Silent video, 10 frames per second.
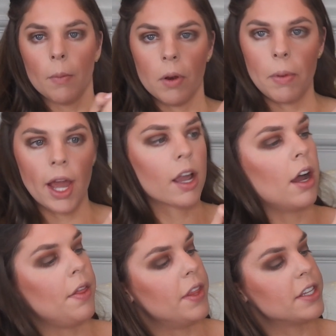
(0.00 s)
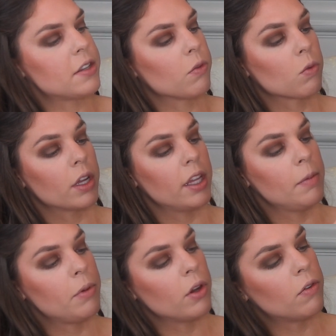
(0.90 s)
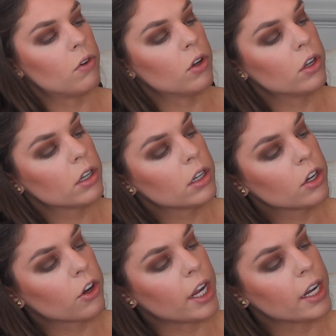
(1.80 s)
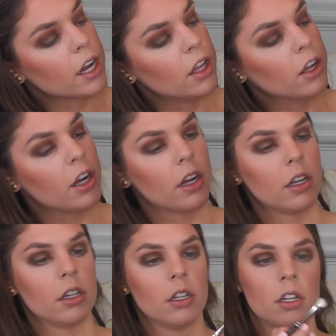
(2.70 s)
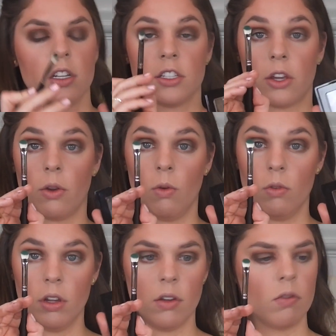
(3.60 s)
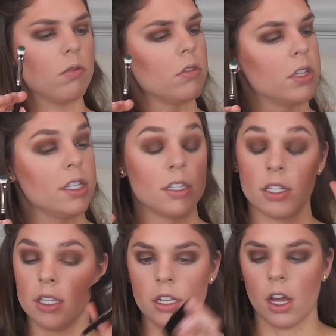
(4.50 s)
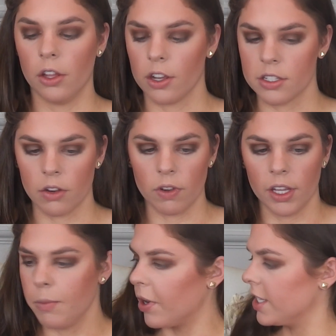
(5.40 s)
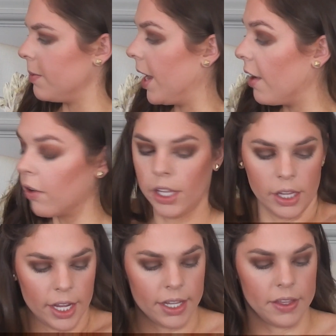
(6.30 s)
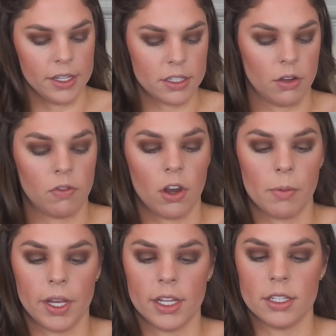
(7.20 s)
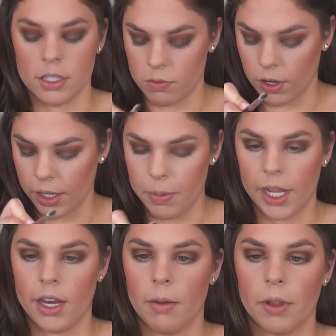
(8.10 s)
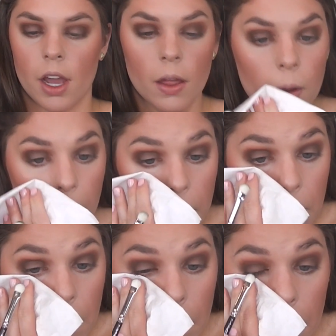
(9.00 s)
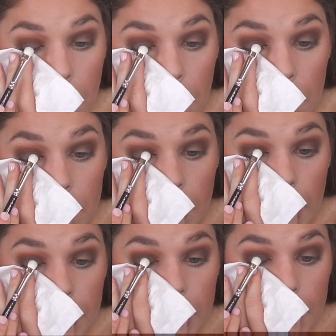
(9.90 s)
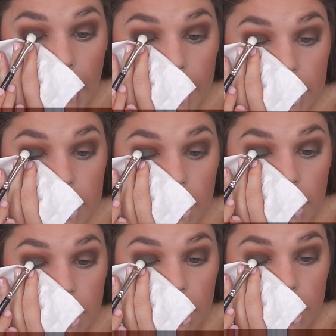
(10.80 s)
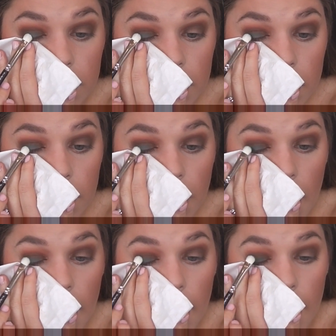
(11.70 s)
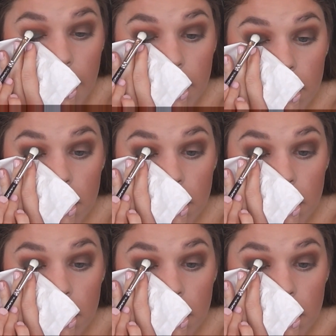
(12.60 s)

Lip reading: I'm gonna pack on this really beautiful green color. So these colors are really impressing me. I really like this so far because it's really picking up the color. So I'm gonna pack this onto the center of the eye